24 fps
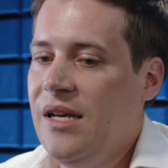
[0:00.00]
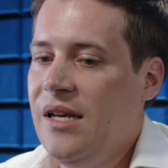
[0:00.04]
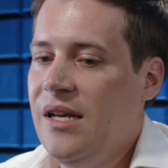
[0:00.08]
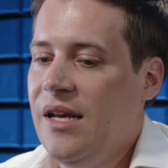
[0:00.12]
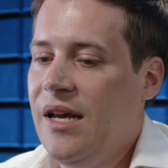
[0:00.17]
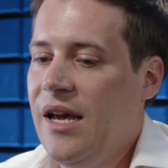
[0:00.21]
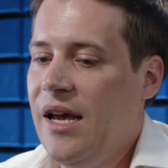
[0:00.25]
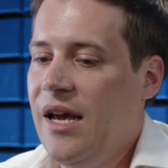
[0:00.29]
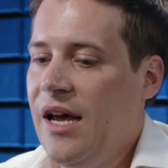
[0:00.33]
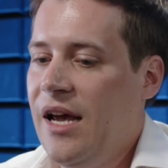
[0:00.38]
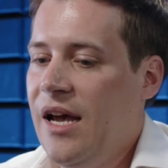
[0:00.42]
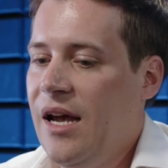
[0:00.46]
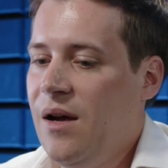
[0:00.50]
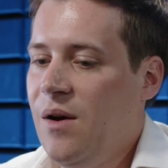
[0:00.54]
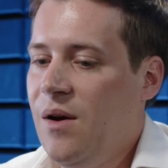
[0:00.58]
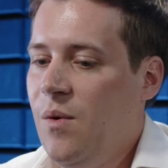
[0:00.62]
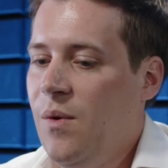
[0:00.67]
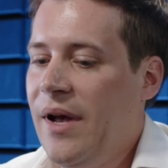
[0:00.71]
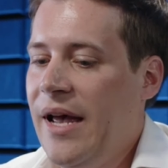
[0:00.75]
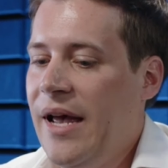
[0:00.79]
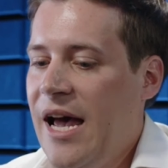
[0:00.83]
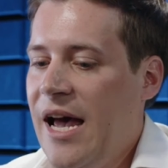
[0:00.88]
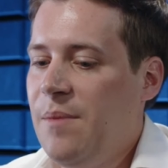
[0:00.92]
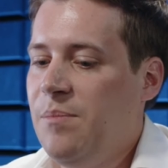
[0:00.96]
uh, what
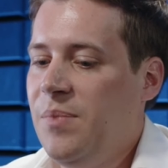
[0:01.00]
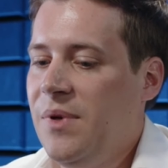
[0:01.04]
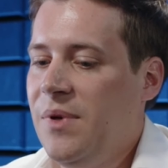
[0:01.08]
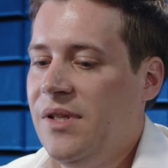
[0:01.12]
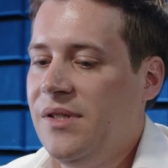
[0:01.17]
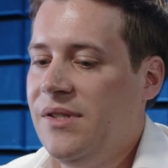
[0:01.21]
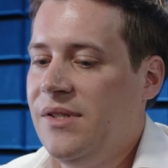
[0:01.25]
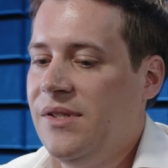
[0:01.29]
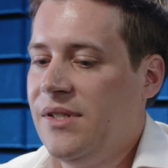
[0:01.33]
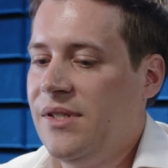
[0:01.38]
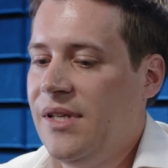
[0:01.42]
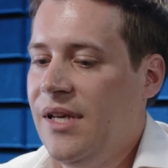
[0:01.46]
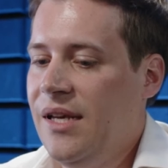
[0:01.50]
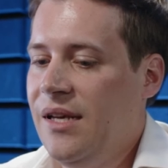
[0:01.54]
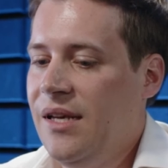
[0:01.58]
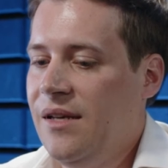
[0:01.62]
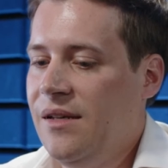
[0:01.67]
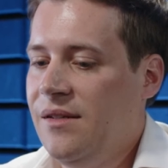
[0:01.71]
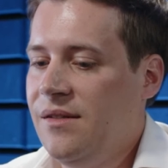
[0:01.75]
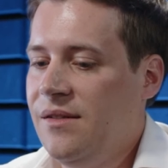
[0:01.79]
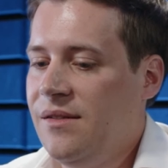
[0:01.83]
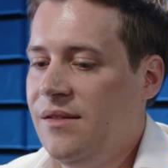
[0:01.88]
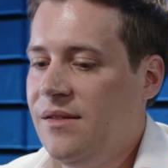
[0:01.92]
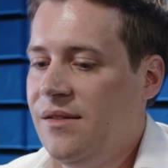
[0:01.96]
happens
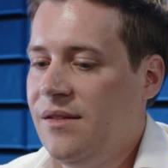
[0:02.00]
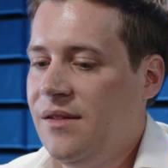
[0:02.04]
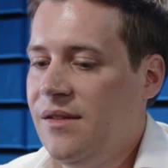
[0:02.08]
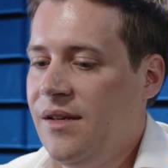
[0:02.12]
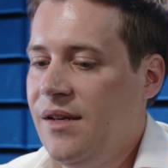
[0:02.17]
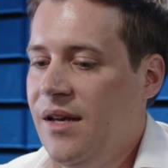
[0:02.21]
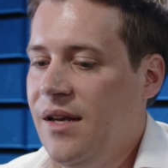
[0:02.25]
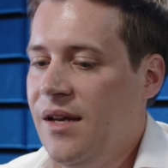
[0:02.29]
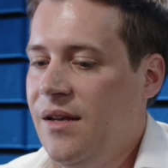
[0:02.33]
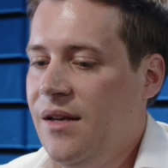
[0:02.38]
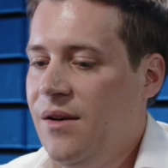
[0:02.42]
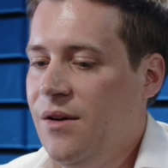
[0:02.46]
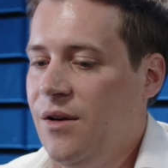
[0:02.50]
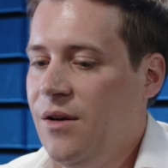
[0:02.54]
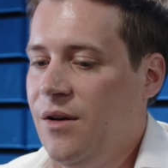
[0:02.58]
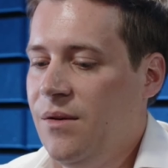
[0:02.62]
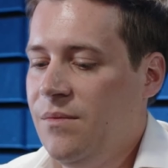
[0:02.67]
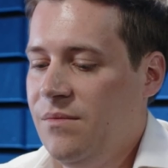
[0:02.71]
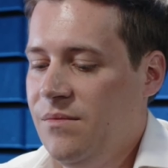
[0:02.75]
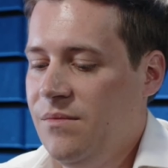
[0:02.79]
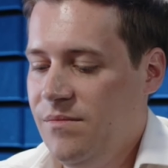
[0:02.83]
is your